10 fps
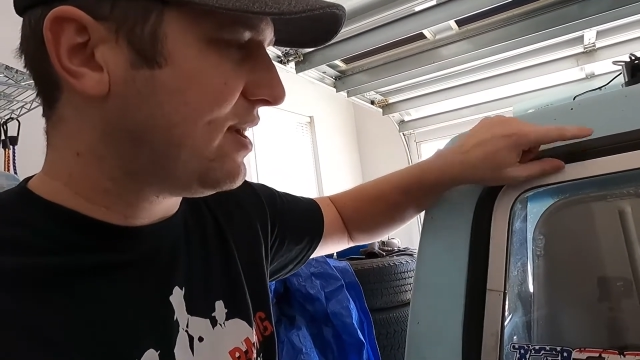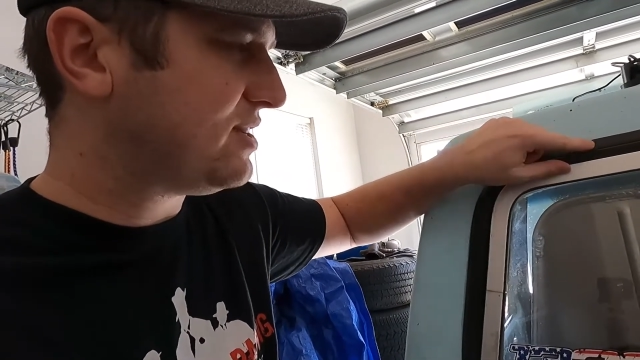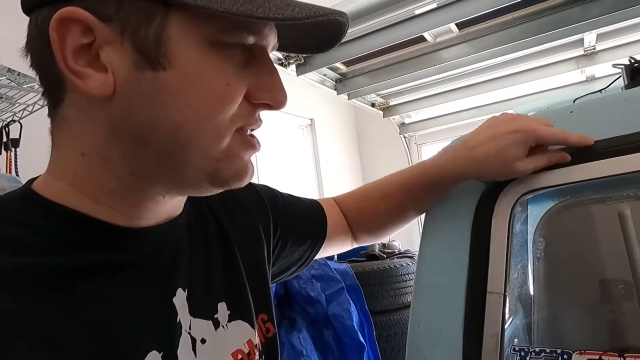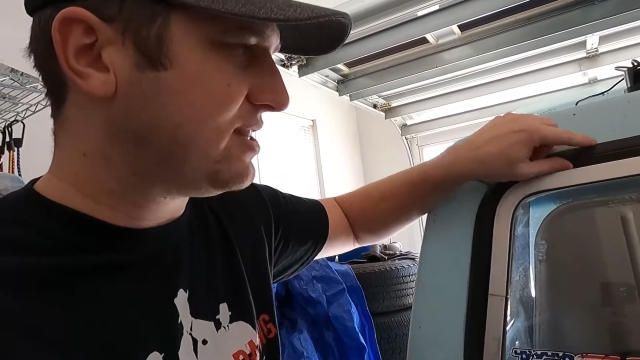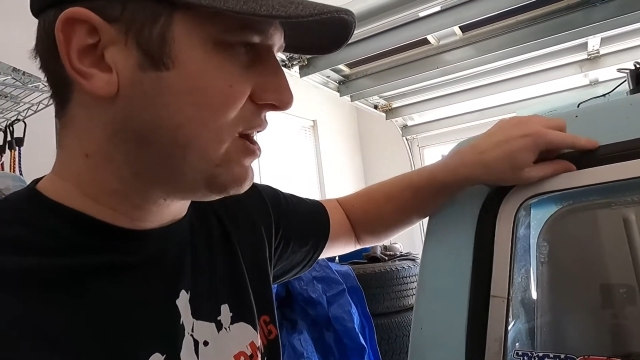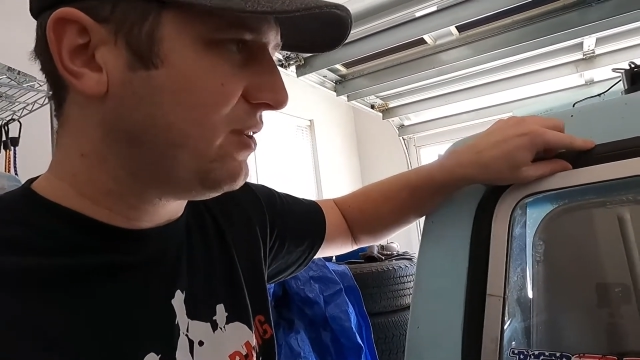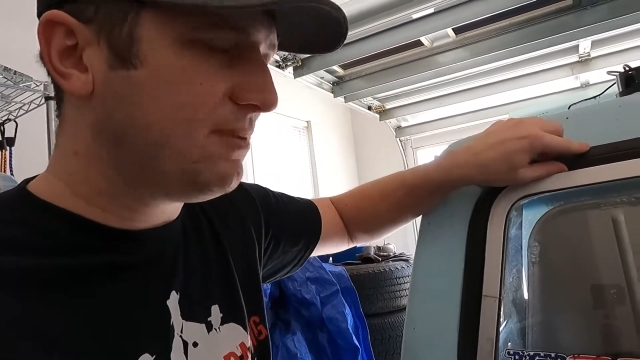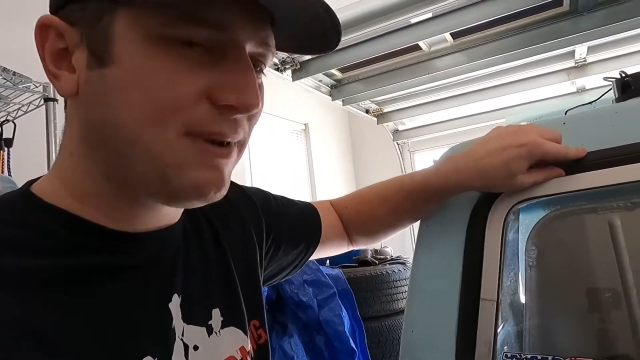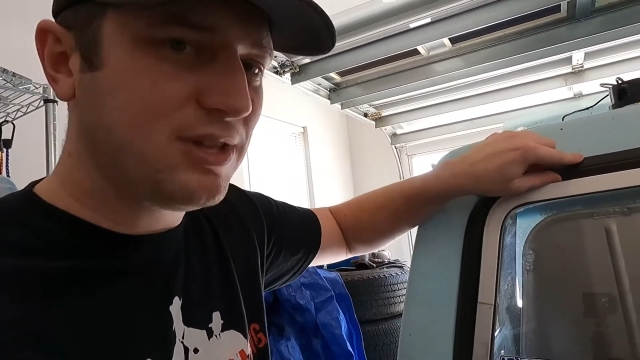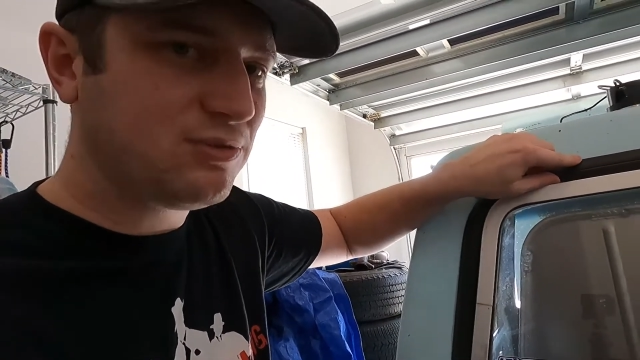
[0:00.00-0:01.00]
It's just held
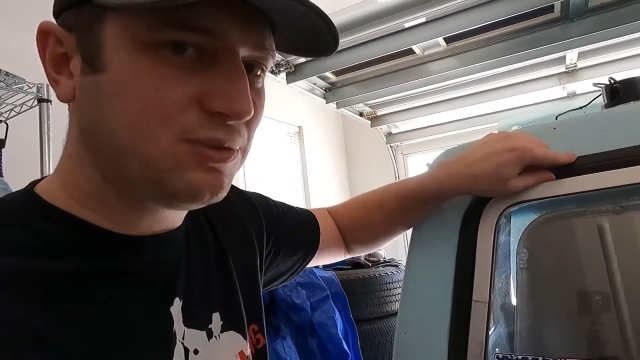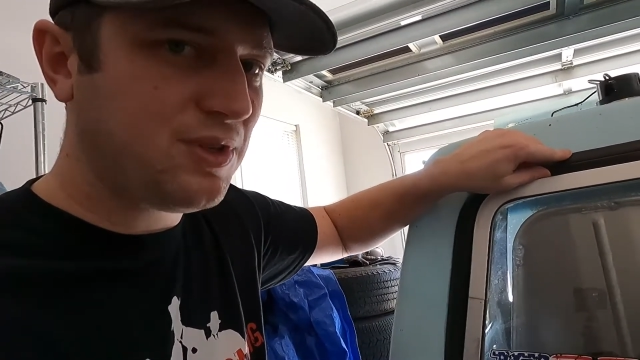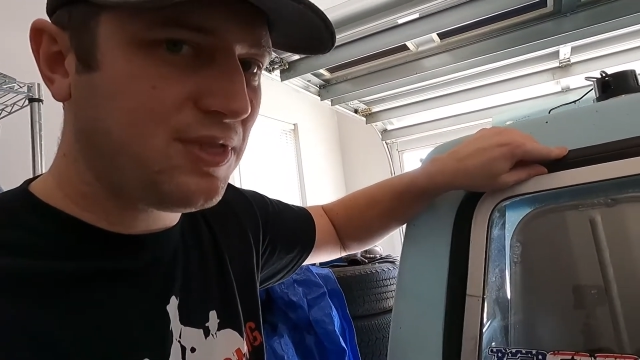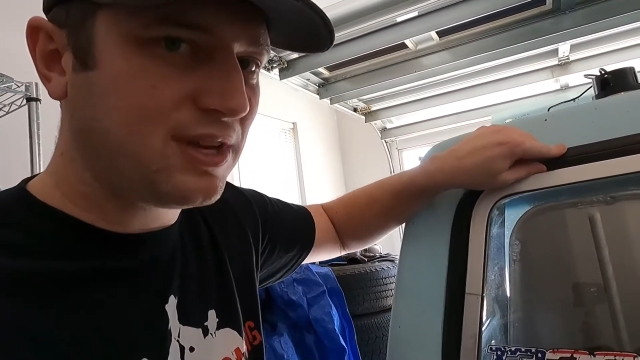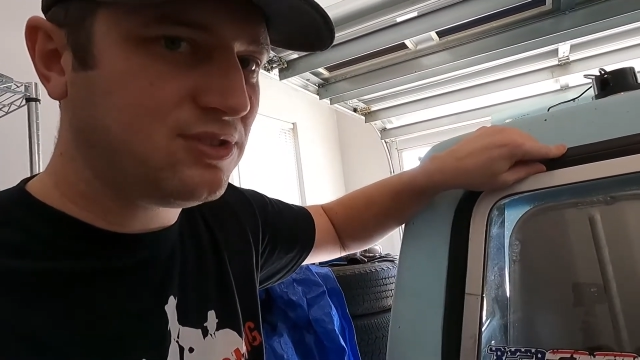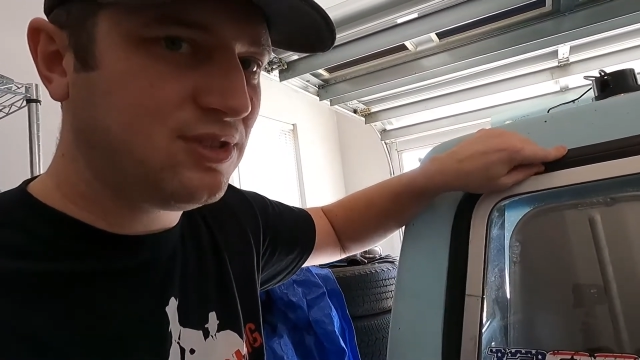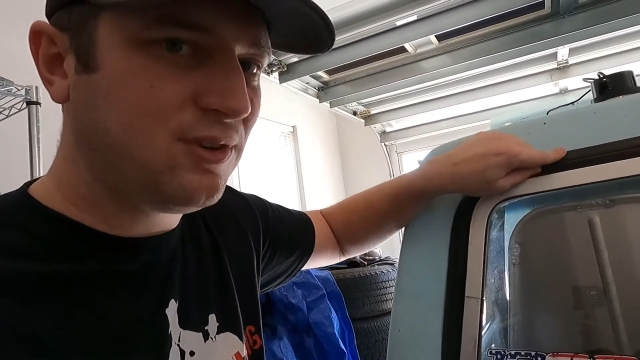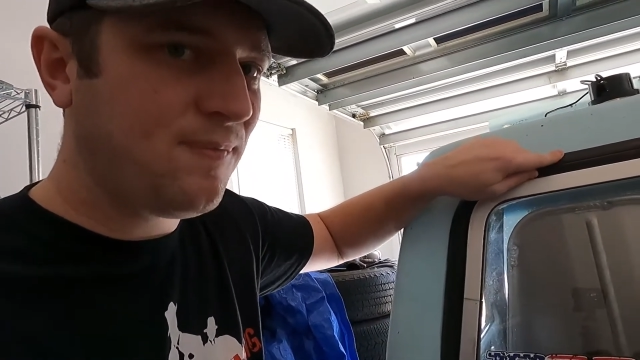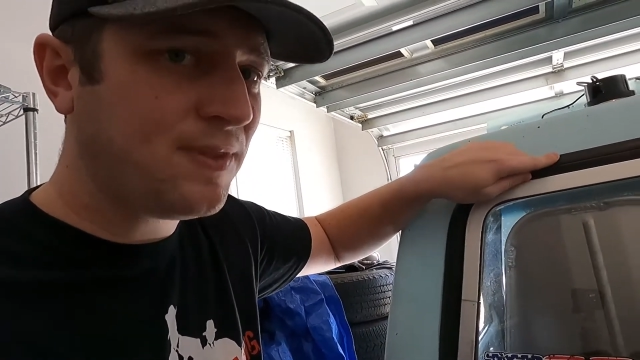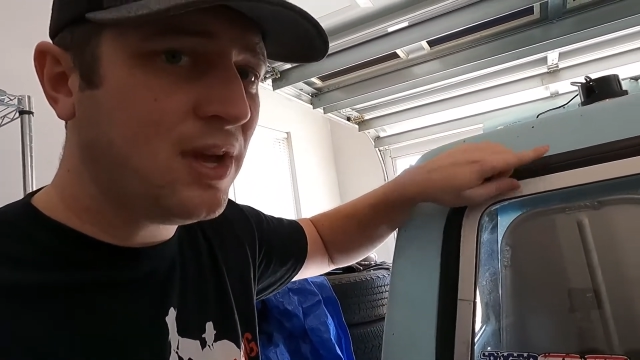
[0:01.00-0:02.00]
in by this really thick
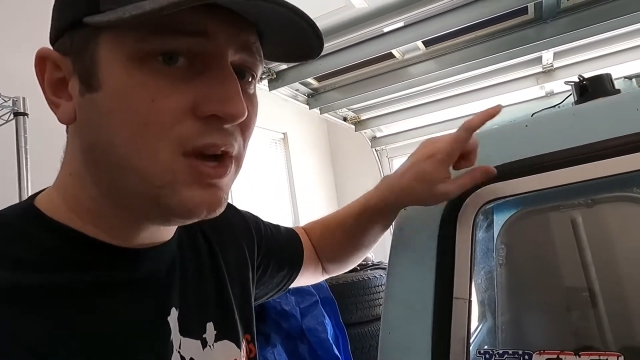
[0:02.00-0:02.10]
seal.